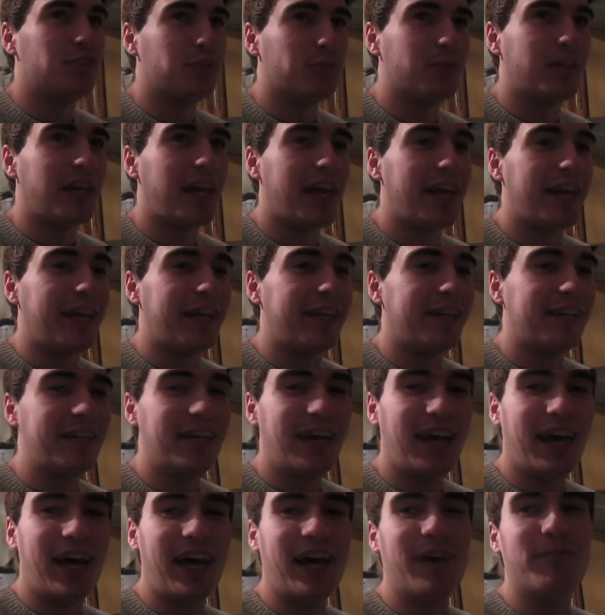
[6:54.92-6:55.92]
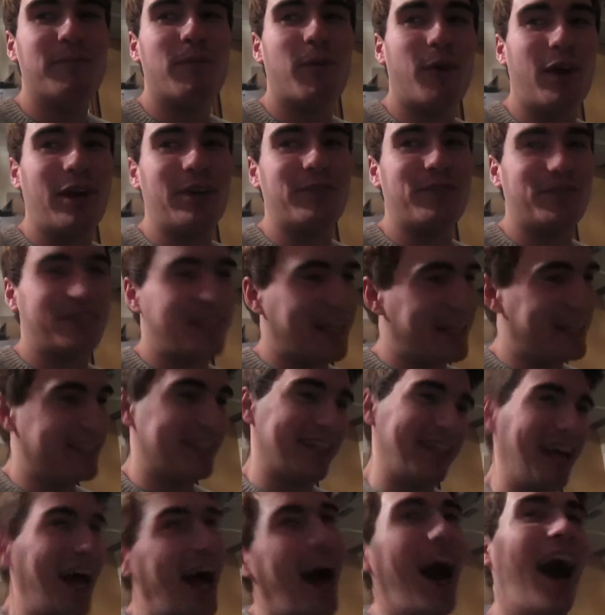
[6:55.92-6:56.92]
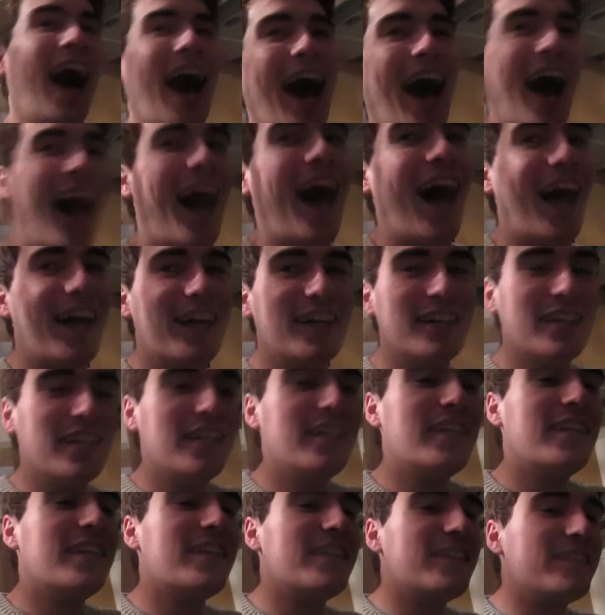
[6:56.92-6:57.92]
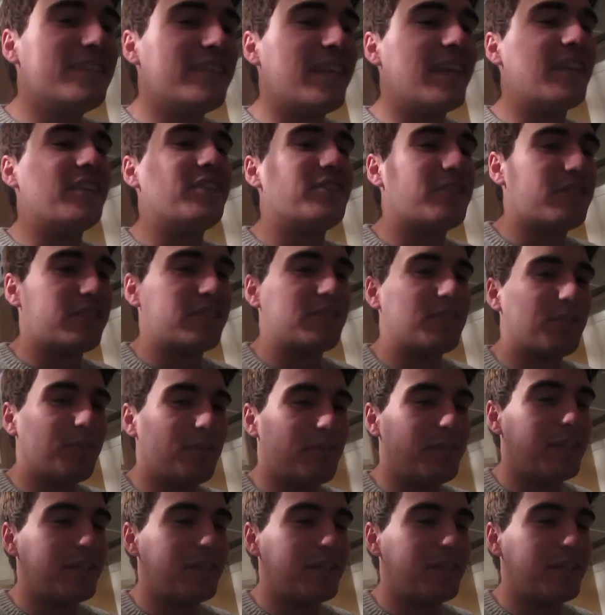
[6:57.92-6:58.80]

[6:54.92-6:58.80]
U K, ha, more advertising, then you can totally